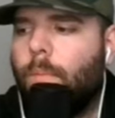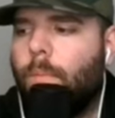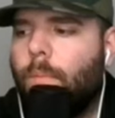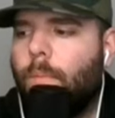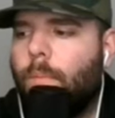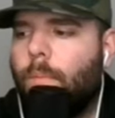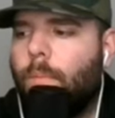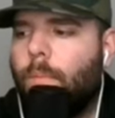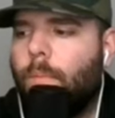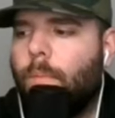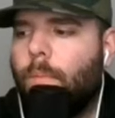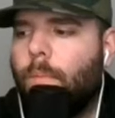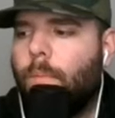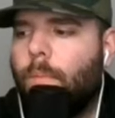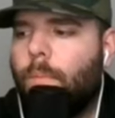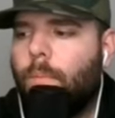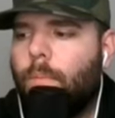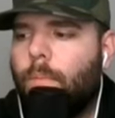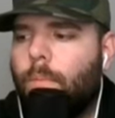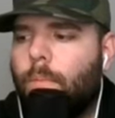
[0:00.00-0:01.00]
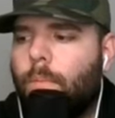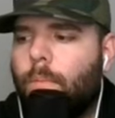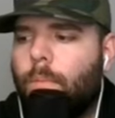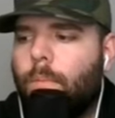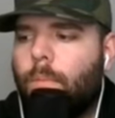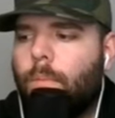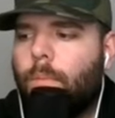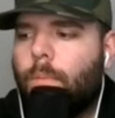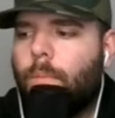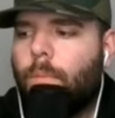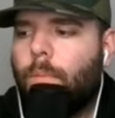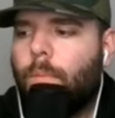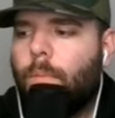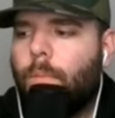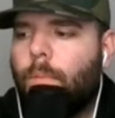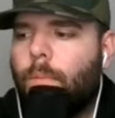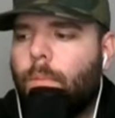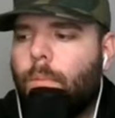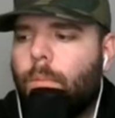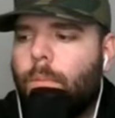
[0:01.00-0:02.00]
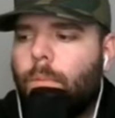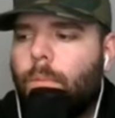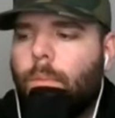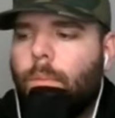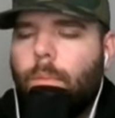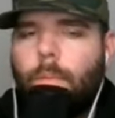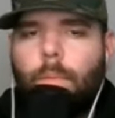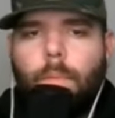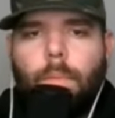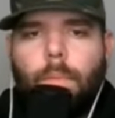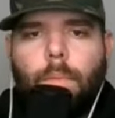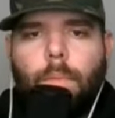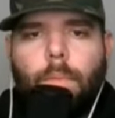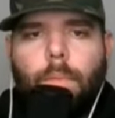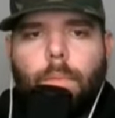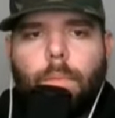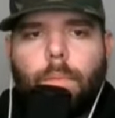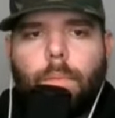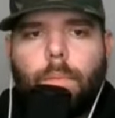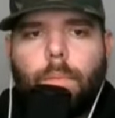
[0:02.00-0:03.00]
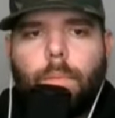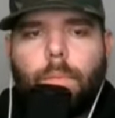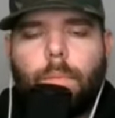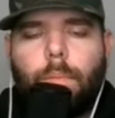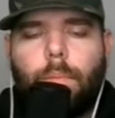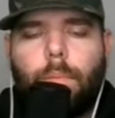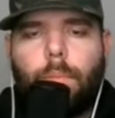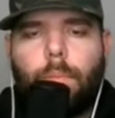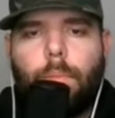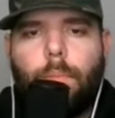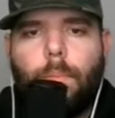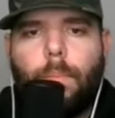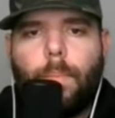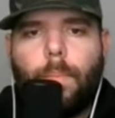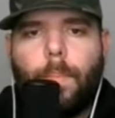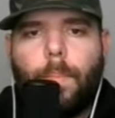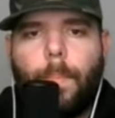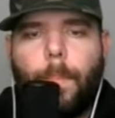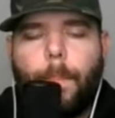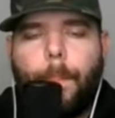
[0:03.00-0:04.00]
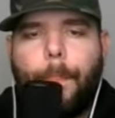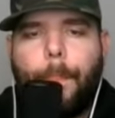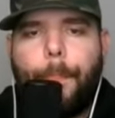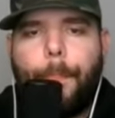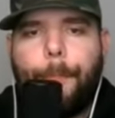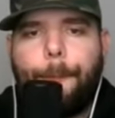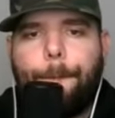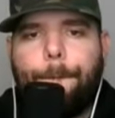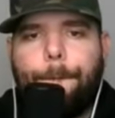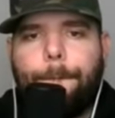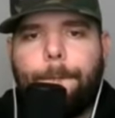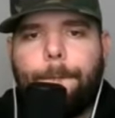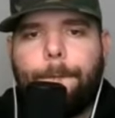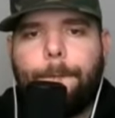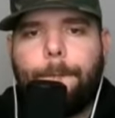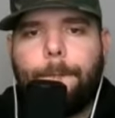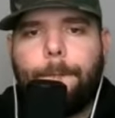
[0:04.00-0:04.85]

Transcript: [no speech]